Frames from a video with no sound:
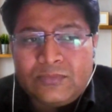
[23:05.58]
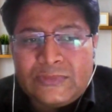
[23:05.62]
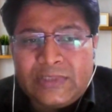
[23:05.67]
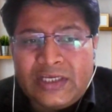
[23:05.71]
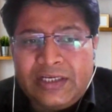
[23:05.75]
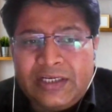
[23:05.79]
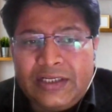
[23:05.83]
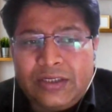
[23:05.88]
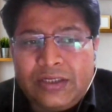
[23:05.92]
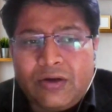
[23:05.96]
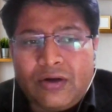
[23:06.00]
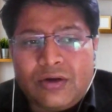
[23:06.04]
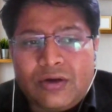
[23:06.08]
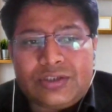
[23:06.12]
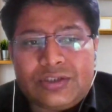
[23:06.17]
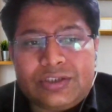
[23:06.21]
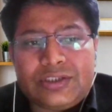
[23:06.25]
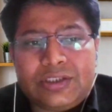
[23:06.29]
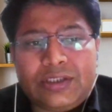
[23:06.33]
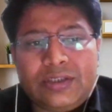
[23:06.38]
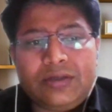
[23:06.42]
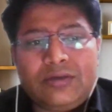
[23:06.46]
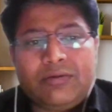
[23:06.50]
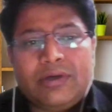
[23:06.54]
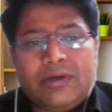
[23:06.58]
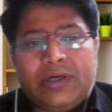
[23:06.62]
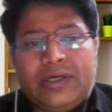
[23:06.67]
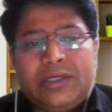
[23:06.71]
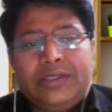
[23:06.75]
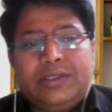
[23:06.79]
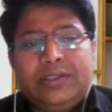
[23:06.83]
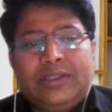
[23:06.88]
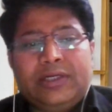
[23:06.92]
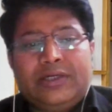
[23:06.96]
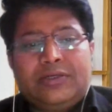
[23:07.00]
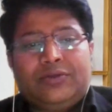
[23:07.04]
Any question,
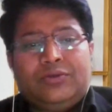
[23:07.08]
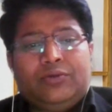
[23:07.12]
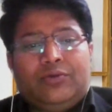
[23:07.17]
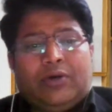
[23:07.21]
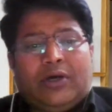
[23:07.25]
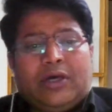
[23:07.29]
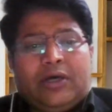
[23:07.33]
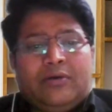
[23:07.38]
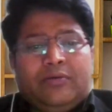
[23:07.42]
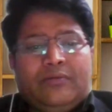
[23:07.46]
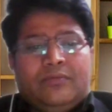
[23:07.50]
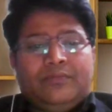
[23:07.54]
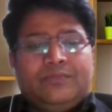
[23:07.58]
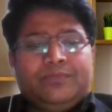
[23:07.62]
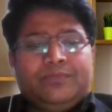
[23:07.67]
query that you have?